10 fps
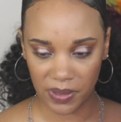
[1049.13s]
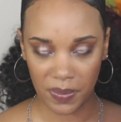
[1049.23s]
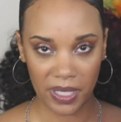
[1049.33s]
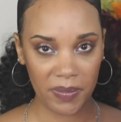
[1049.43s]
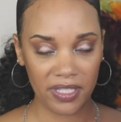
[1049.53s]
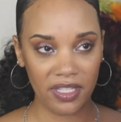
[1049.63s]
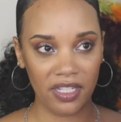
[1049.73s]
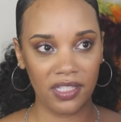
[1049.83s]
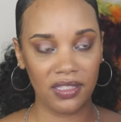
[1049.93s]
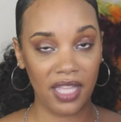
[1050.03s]
It's
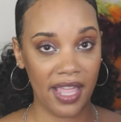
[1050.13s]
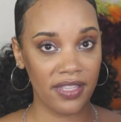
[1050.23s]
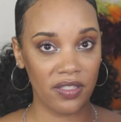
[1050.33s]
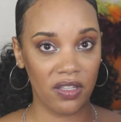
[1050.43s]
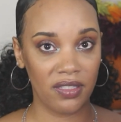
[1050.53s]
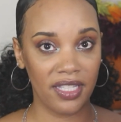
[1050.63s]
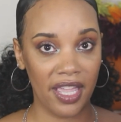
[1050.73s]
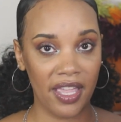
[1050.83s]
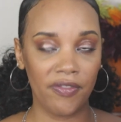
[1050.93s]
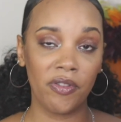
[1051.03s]
pigmented. It lasts all day.